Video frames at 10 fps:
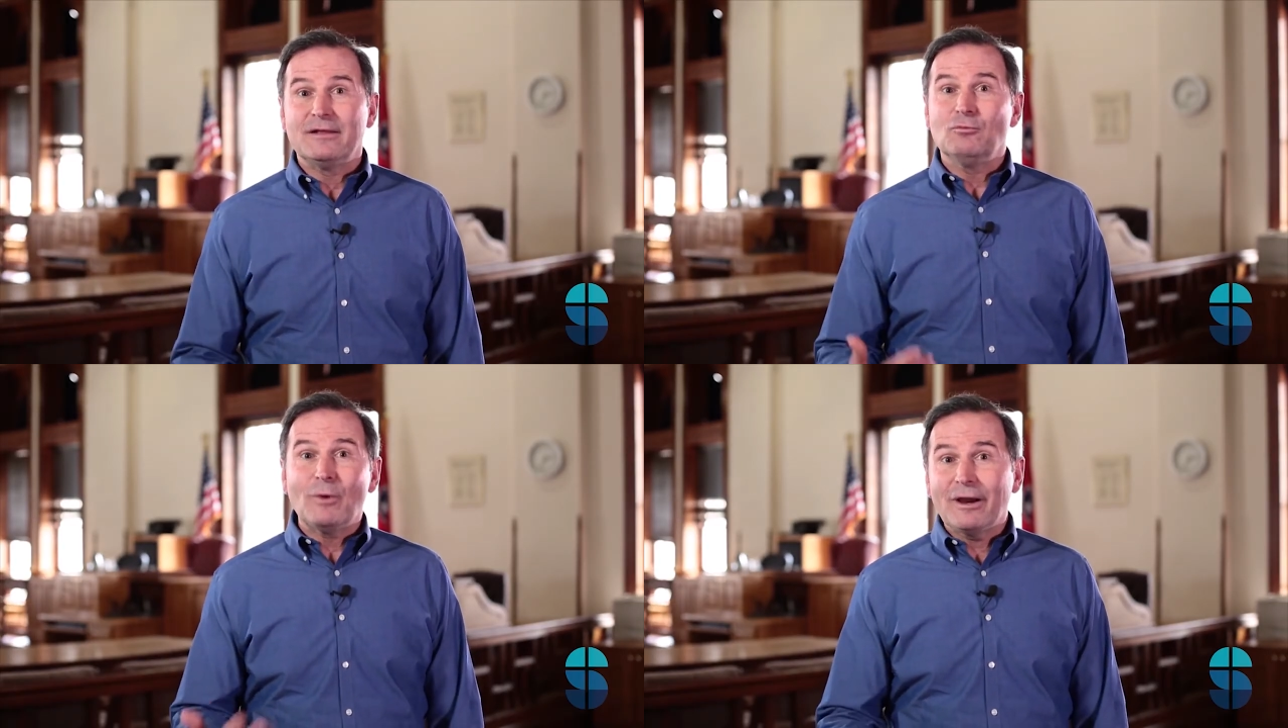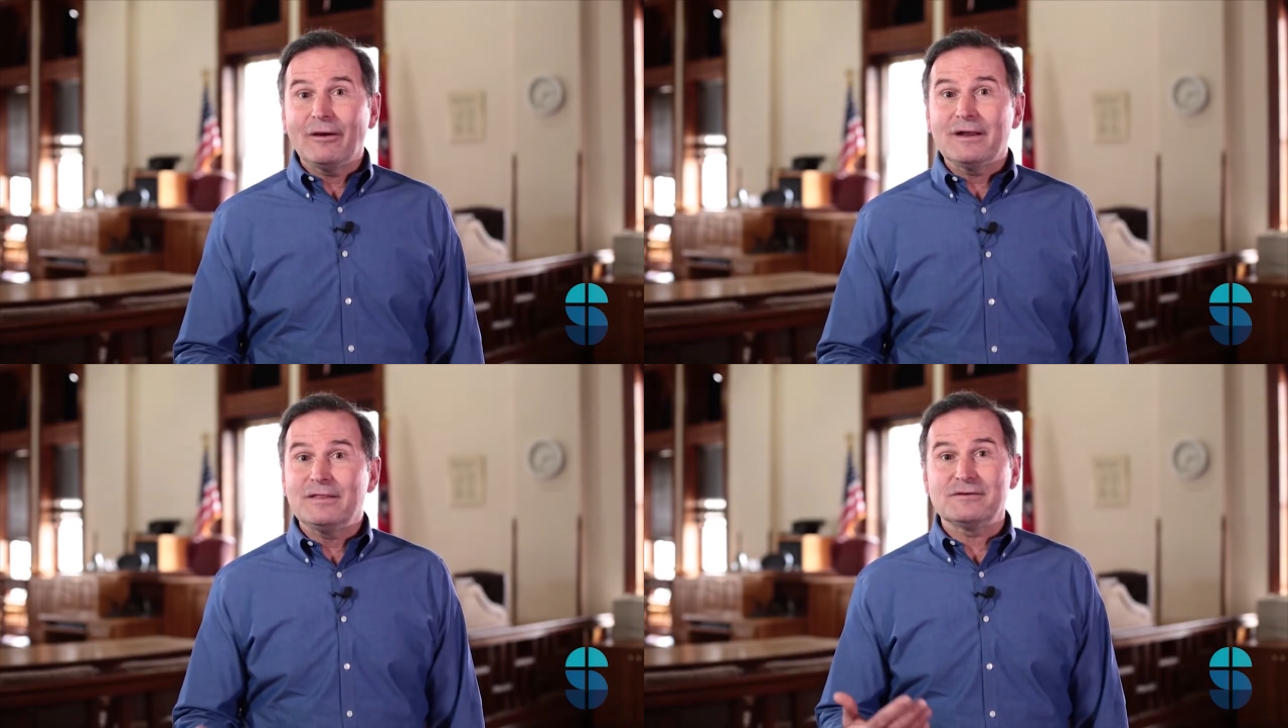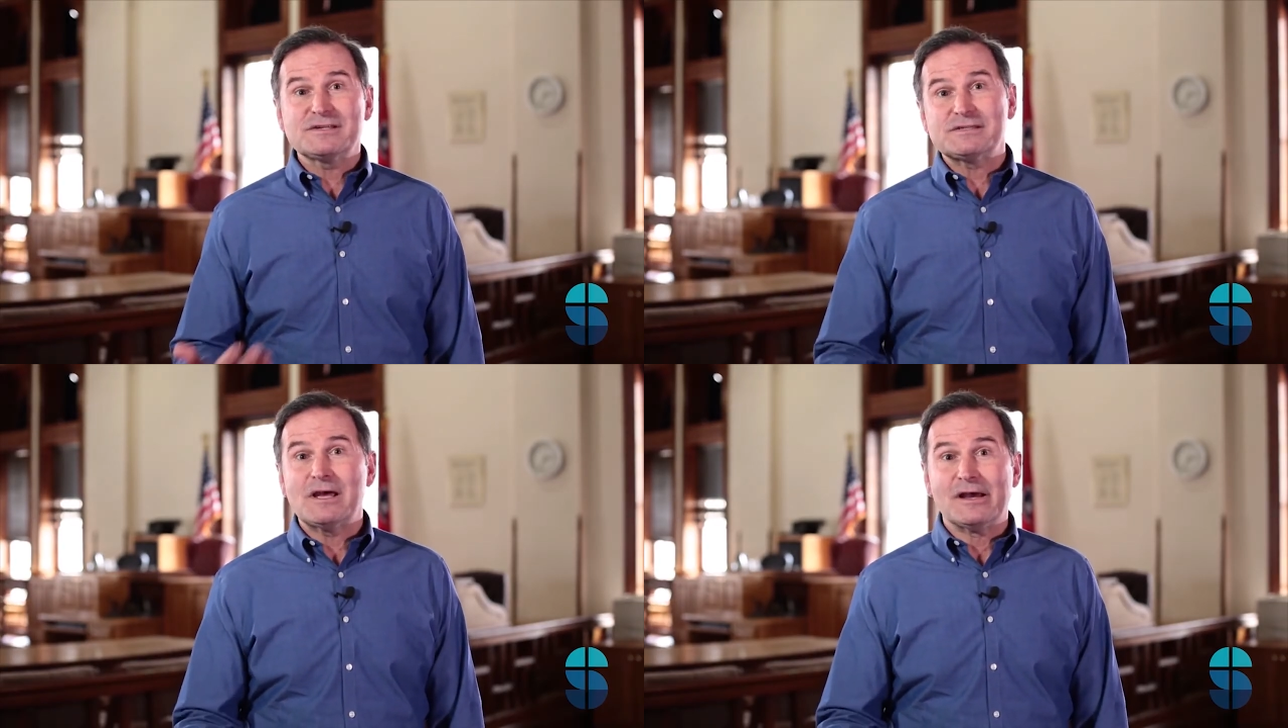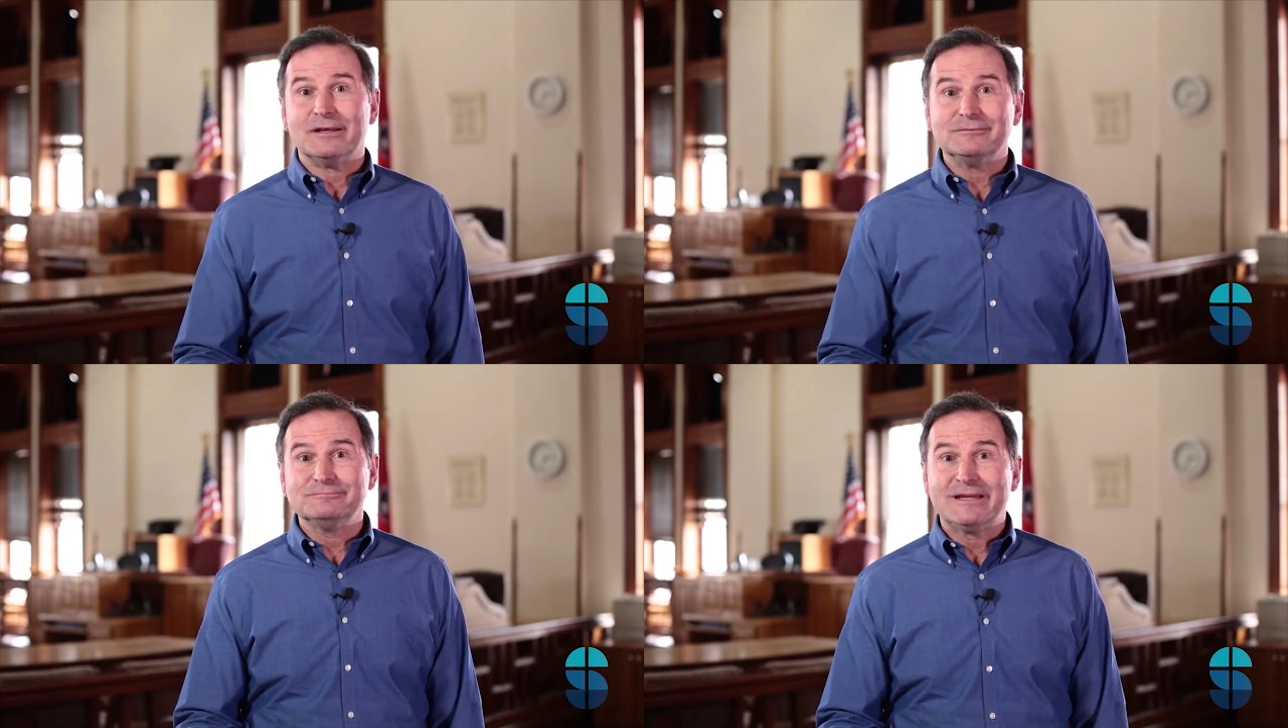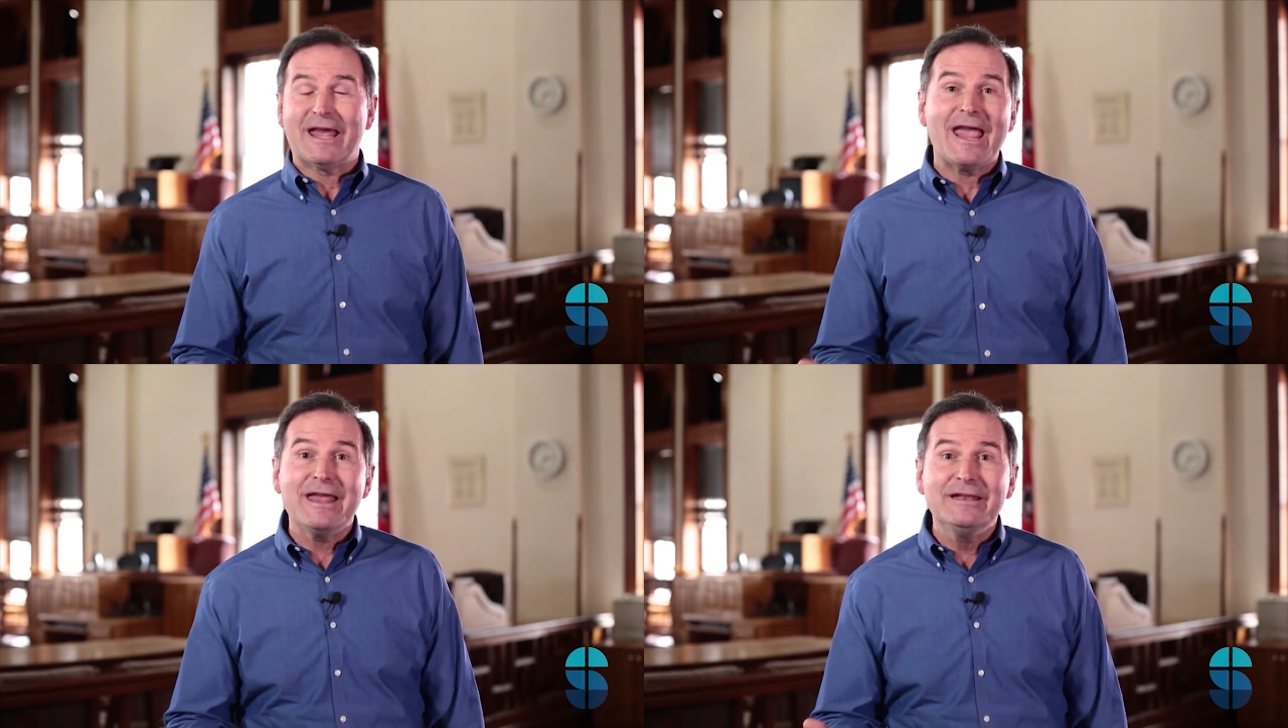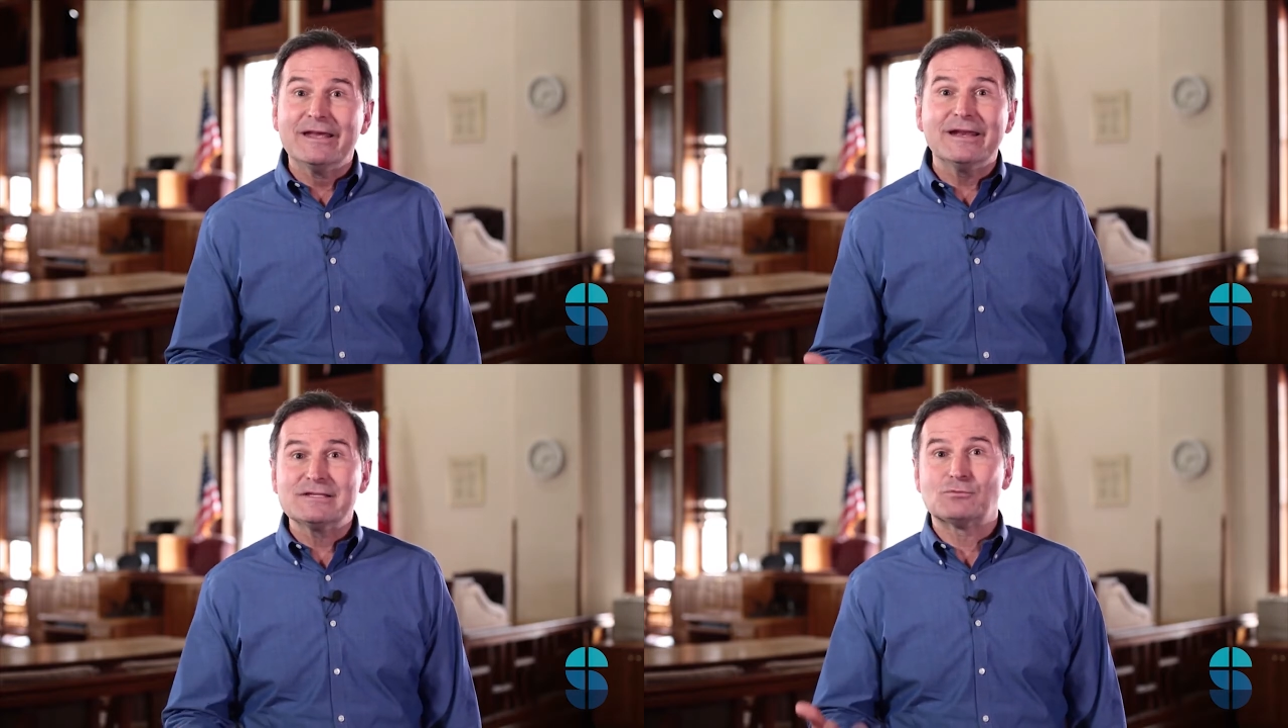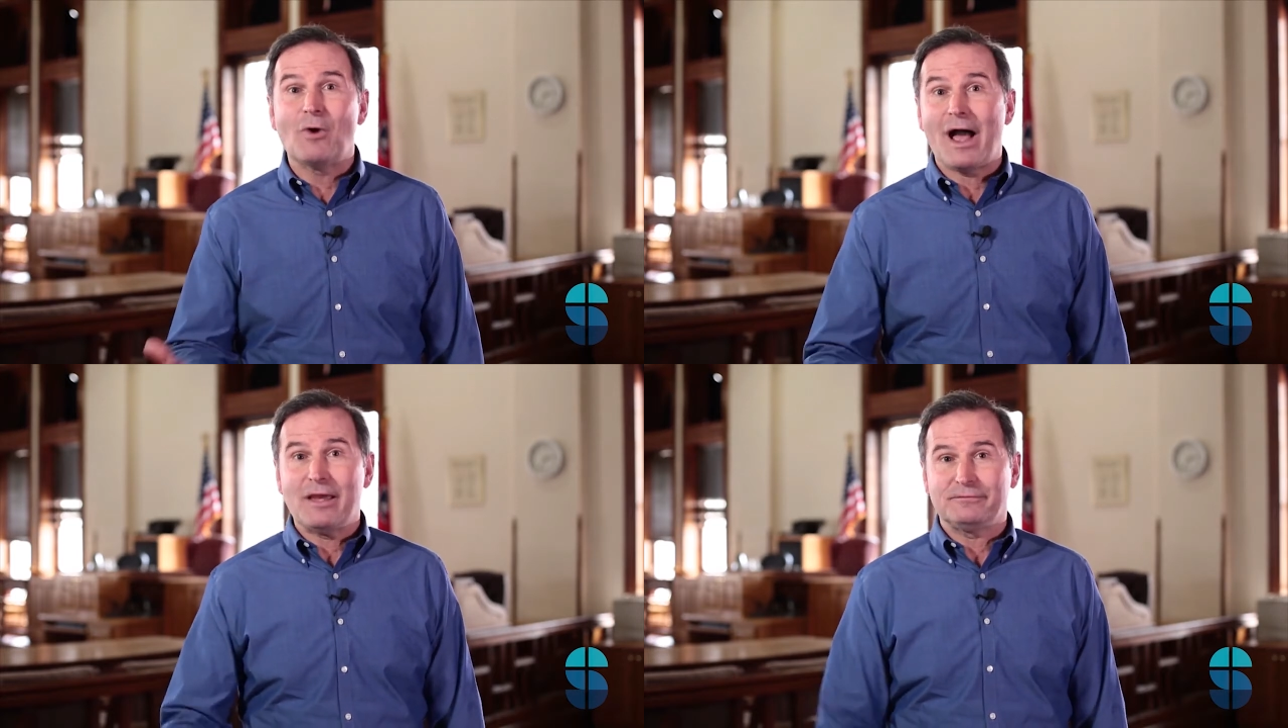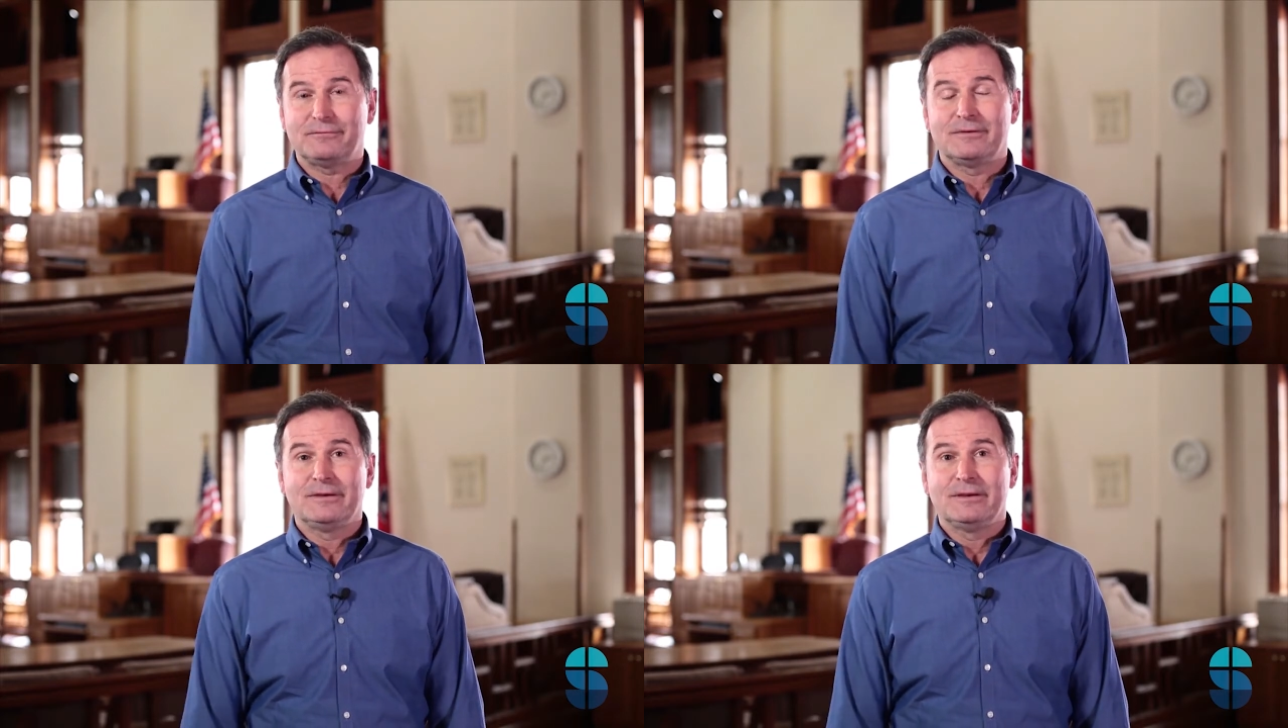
then where did their son Cain get his wife?"